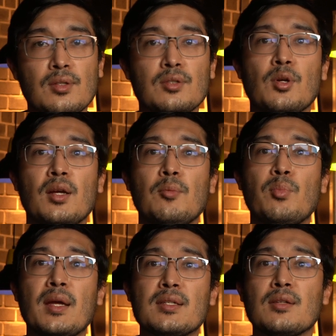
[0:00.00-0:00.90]
They're trying to
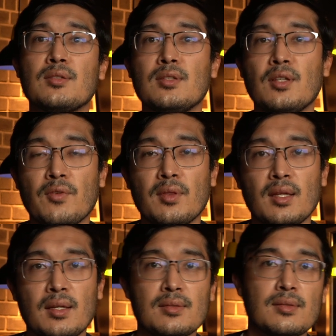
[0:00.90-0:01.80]
branch out to different
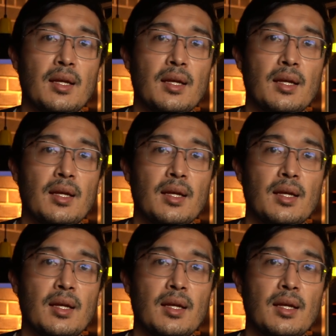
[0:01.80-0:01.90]
things.